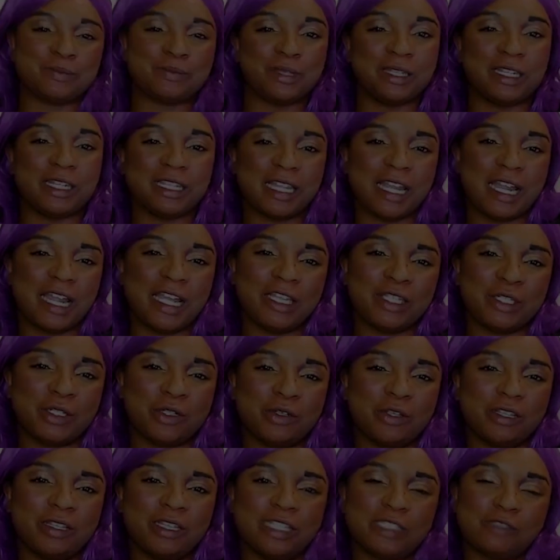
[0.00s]
being together
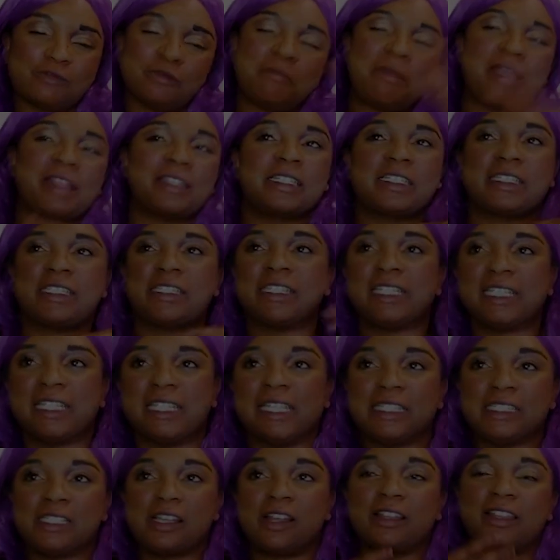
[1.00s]
and this romantic
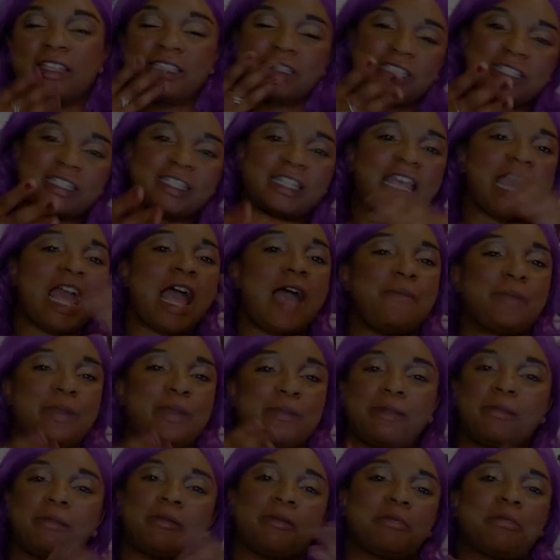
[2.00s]
scenes, all things that could happen,
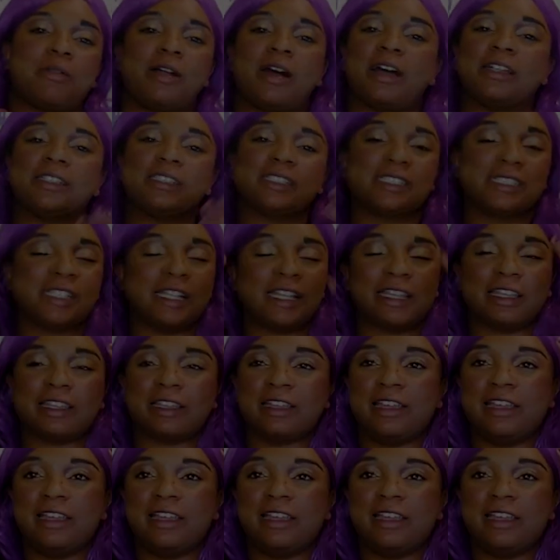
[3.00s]
blah, blah, blah. Just like,